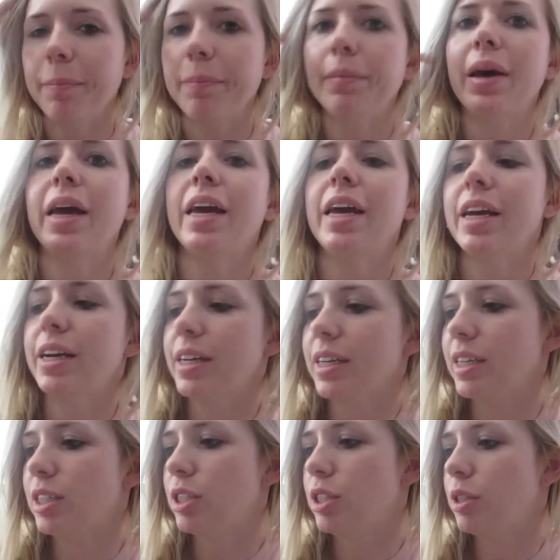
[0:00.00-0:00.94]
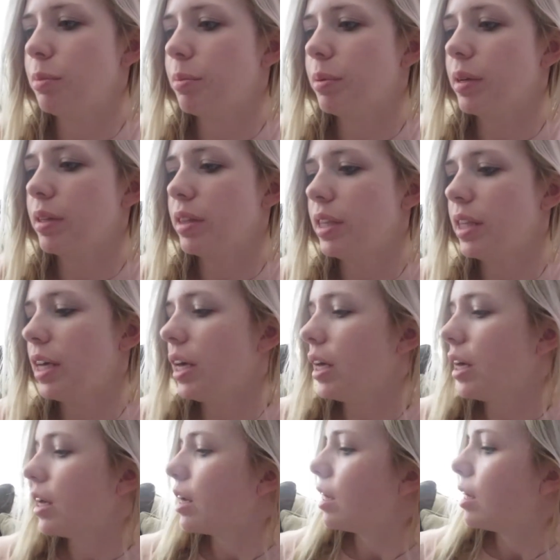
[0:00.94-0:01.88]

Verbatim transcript: my hair is super thick